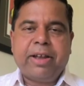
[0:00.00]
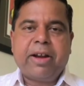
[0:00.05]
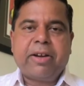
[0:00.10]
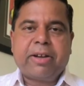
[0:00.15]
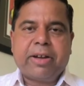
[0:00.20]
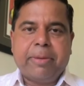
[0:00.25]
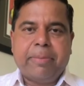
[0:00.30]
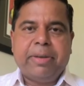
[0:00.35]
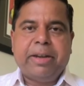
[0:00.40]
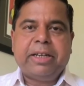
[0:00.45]
are
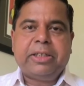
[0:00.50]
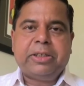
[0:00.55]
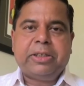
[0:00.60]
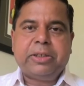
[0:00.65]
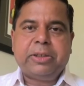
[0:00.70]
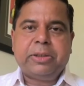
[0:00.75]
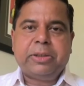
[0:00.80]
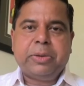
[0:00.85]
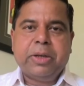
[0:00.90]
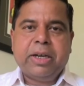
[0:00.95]
committed
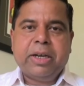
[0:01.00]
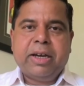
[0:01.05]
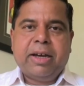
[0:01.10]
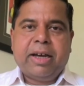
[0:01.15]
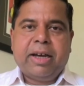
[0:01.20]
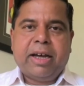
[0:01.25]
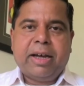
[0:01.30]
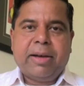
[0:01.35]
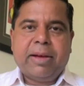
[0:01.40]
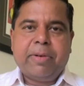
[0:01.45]
to,
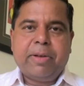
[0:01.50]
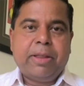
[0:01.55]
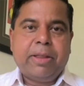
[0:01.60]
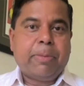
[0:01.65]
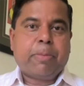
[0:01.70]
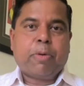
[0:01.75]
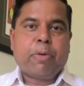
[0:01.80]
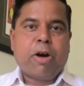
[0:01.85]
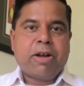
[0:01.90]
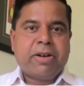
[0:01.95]
in
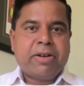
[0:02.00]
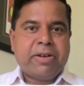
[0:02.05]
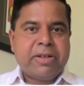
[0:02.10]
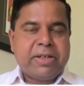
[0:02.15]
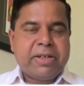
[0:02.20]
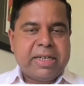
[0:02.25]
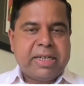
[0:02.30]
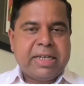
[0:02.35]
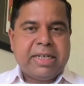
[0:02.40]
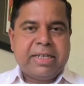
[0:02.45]
the
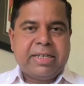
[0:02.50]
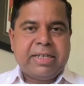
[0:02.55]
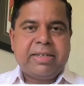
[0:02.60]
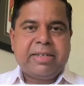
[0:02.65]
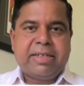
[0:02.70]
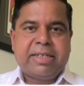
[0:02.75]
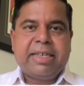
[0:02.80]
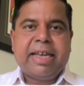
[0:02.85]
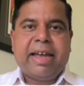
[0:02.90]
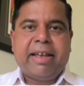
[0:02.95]
broader
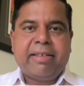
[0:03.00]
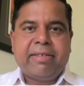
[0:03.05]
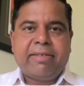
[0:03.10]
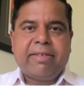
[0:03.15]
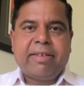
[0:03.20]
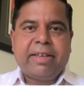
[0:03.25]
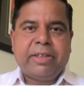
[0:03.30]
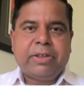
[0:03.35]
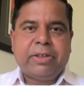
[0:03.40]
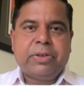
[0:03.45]

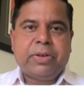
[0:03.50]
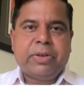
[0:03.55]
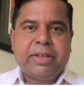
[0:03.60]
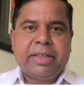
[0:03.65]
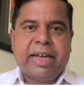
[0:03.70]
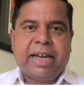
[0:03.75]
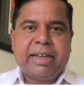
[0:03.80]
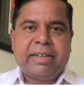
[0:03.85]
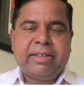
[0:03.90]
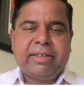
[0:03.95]
sense, ensure
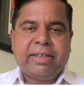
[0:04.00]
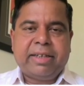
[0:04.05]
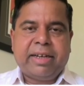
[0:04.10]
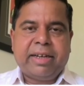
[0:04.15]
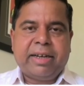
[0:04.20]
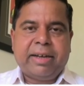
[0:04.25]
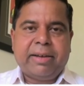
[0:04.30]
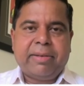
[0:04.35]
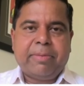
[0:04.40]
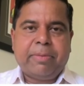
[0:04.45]
that
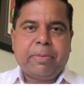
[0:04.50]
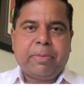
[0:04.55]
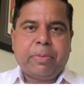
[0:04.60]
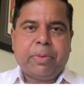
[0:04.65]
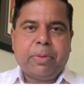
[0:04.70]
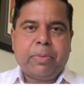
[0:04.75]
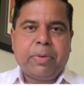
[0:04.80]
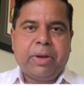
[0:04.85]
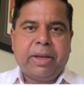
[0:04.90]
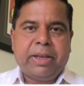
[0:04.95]

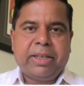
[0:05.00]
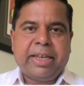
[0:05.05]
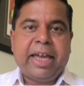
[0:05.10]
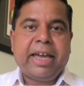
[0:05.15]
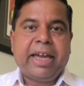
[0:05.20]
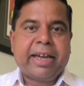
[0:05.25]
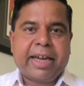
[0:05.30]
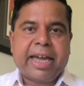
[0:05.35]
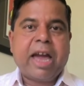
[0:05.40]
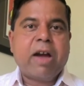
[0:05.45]
we
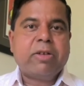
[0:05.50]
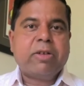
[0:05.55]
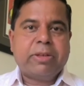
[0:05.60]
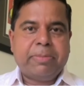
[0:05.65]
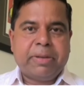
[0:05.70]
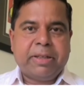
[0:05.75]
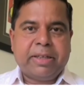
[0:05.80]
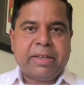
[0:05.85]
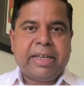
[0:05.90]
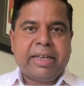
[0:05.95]
take
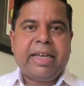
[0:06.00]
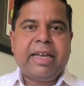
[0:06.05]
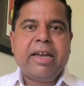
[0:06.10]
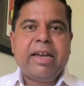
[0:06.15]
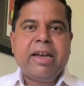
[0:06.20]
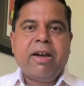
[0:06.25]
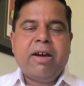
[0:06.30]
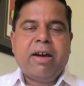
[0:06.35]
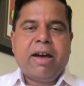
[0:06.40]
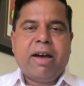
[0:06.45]
accountability
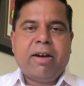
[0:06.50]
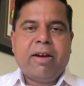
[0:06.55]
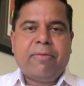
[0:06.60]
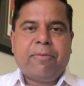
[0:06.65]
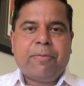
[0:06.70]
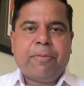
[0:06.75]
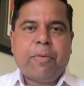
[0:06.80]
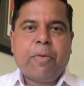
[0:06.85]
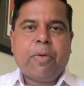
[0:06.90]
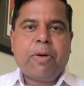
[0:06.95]

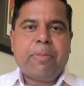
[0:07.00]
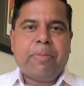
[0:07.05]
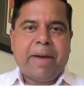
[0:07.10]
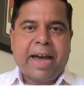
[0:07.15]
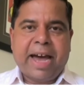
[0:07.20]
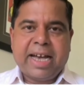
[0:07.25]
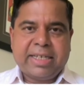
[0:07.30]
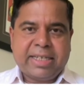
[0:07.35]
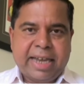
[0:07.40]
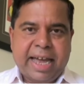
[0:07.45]
for
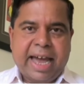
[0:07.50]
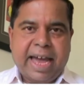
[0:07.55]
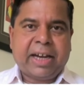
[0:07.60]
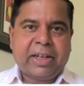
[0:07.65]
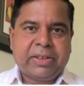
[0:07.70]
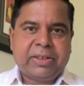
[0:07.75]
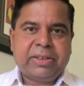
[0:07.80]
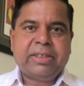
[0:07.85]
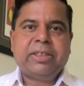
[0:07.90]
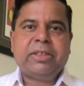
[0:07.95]
past
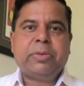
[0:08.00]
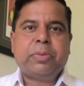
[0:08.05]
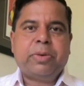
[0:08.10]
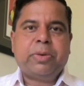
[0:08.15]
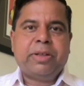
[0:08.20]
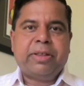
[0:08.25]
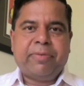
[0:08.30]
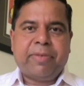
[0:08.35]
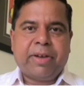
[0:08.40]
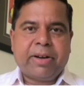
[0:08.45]
actions
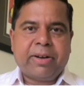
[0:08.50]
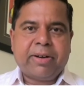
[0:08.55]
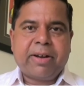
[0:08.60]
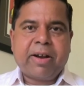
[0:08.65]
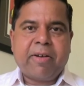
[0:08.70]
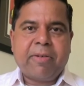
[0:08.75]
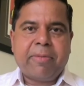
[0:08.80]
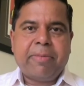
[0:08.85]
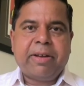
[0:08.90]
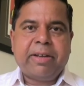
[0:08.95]
where the federal
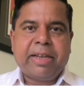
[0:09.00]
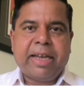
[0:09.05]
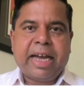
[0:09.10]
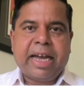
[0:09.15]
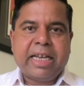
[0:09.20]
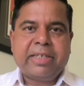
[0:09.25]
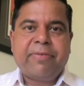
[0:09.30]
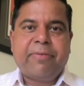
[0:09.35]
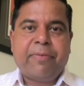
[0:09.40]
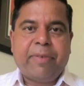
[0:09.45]
government
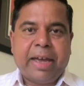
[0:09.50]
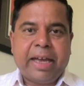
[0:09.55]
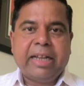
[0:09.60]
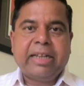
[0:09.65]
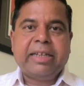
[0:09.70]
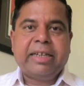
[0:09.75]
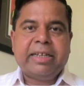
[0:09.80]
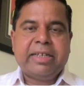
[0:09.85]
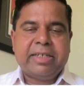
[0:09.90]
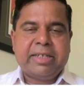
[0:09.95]
has
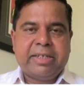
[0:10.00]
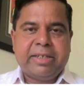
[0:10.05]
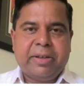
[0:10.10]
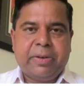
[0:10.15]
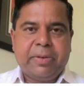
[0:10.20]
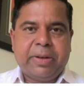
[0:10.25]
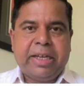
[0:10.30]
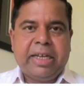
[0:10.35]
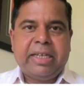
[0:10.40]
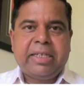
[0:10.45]
failed in its
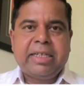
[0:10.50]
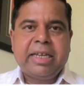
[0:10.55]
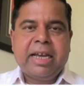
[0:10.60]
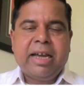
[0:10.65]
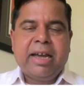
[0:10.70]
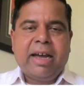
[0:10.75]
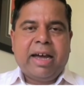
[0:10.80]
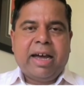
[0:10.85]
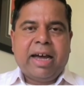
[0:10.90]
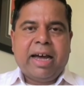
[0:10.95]
duties.
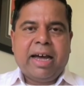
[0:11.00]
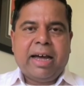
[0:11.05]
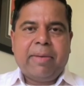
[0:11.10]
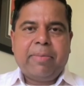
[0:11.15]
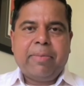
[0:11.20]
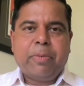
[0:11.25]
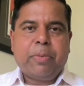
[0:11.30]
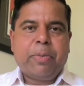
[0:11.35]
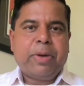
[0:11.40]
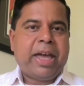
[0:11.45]

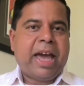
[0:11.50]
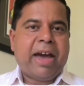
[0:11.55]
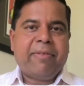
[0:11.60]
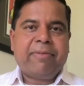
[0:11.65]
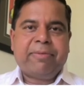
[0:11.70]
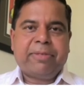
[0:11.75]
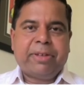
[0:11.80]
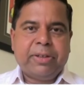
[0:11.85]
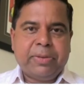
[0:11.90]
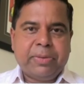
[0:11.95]
We
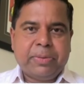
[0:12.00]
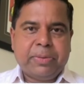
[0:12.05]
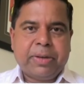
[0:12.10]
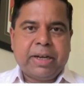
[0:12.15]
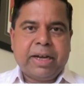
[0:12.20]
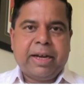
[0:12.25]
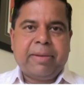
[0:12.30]
have to